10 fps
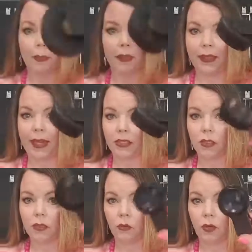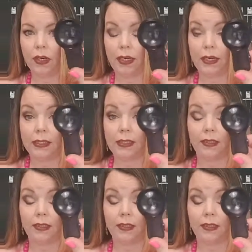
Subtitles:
But that's what it is.